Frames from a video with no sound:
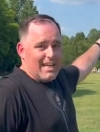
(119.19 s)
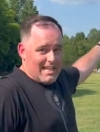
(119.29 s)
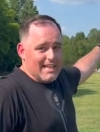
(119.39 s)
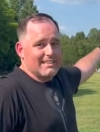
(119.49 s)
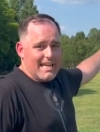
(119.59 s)
in
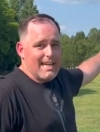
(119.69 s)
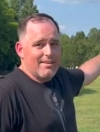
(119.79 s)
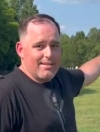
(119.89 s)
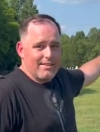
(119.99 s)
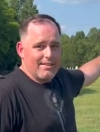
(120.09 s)
this heat
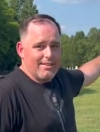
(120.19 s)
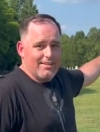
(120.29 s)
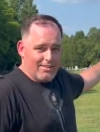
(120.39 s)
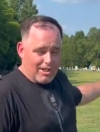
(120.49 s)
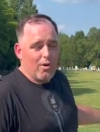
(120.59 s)

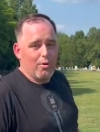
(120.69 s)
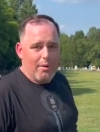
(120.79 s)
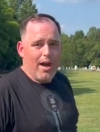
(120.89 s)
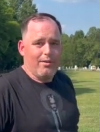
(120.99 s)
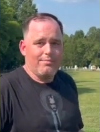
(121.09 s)
to go to
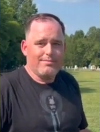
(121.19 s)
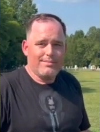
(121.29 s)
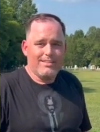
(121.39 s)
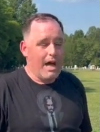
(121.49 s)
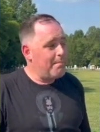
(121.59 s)
battle.
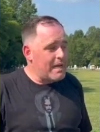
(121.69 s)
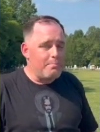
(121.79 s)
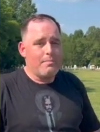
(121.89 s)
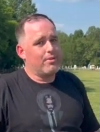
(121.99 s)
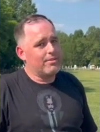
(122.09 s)
Not many
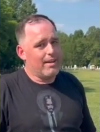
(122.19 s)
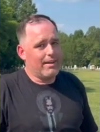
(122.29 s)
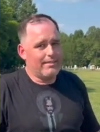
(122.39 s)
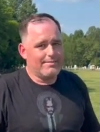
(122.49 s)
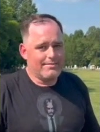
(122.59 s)
people could take it.